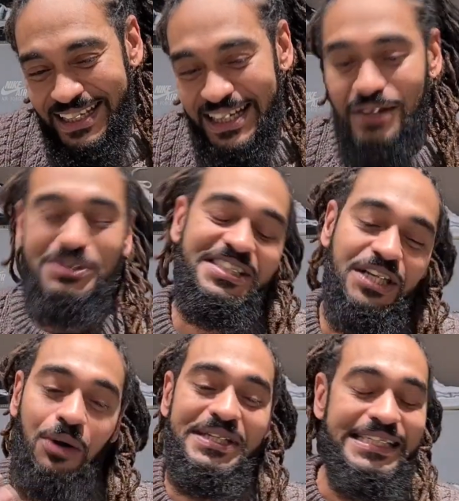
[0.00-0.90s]
I was going to
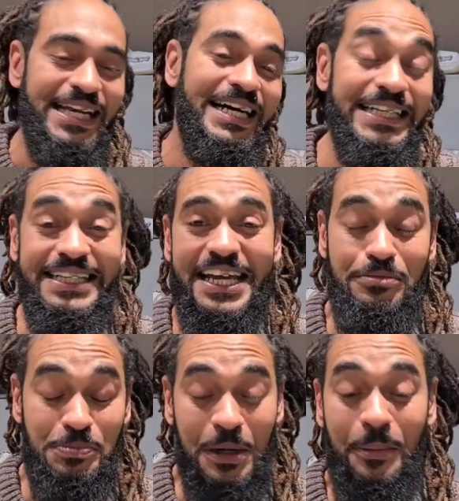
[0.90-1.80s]
go into the other names,
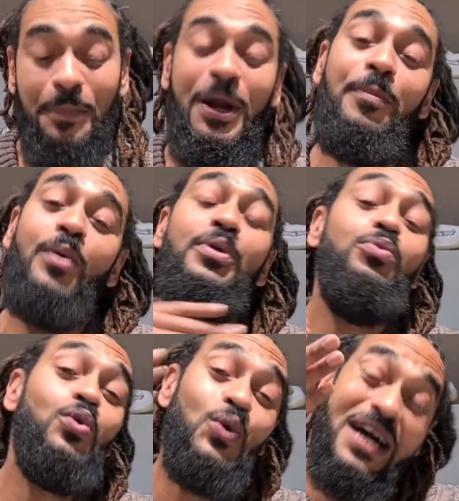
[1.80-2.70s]
blah, blah, blah, but we
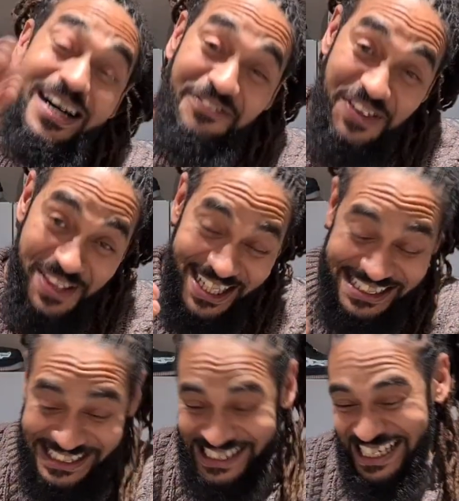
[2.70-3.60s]
will cover
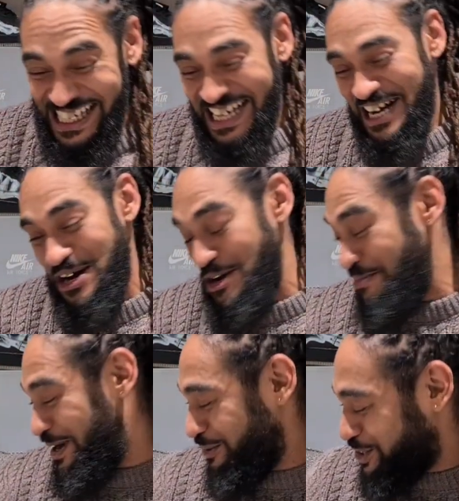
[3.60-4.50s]
that.
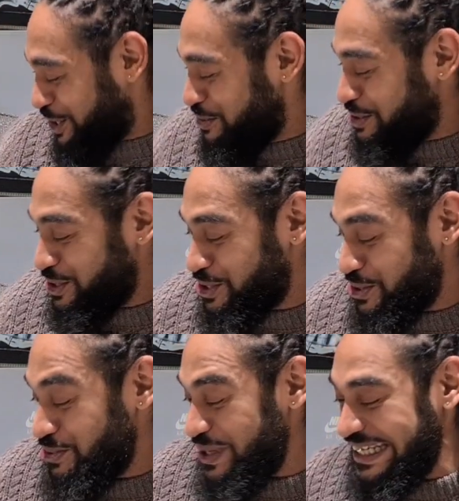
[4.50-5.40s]
I'll show you the
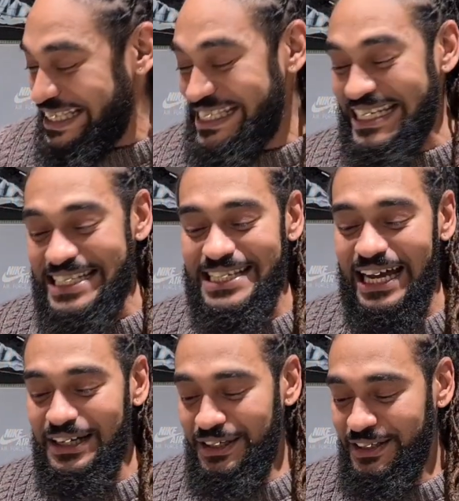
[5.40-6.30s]
shoe in
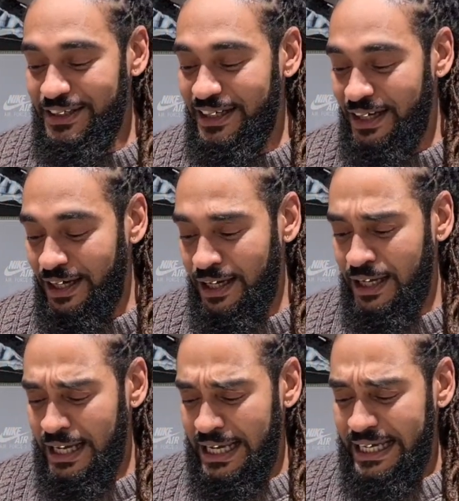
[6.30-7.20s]
detail.
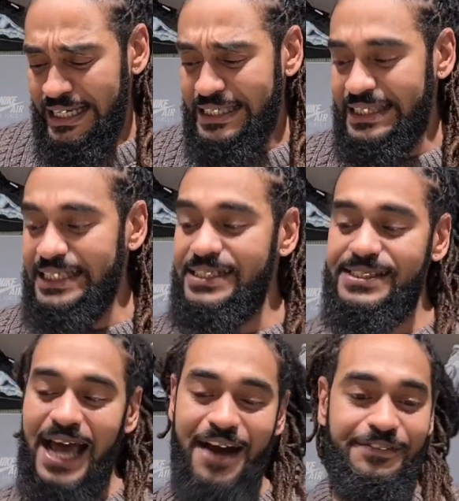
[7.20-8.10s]
It did
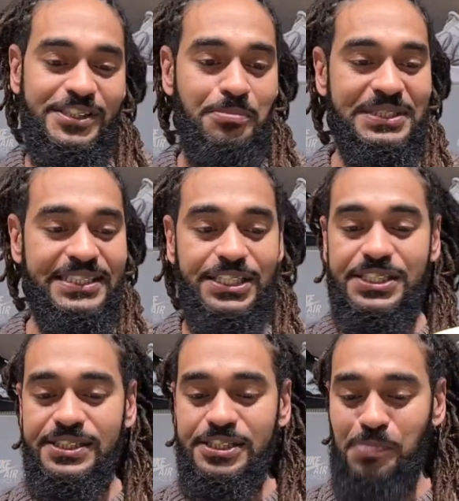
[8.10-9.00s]
have some
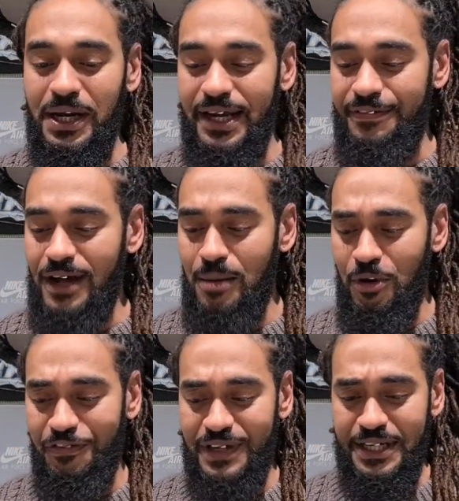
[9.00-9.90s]
additions, but they've come
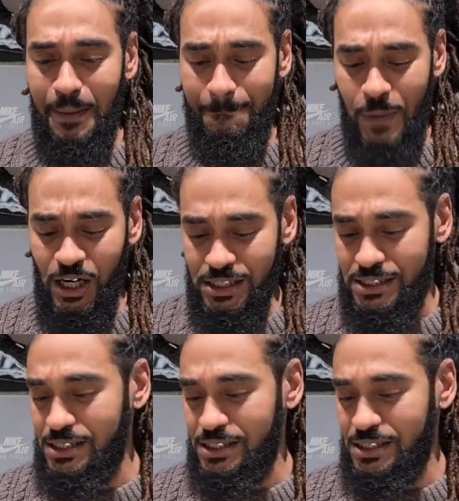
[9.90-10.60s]
off in the box.